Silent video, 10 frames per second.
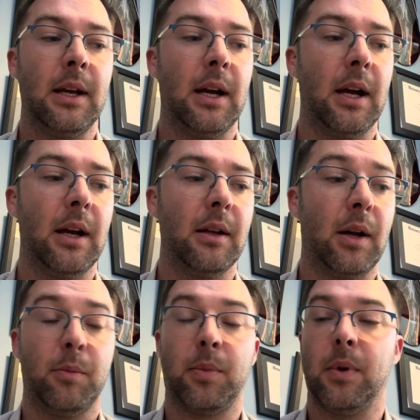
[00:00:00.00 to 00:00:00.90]

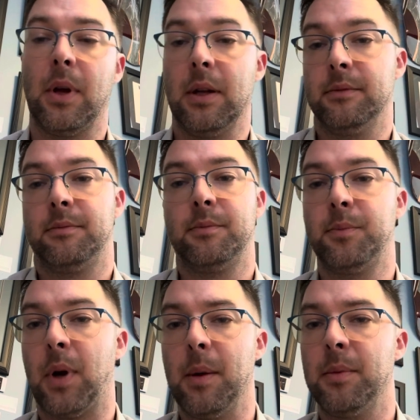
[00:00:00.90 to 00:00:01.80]
I'll
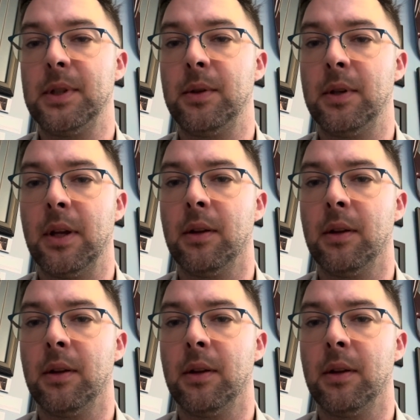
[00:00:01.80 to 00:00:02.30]
probably do another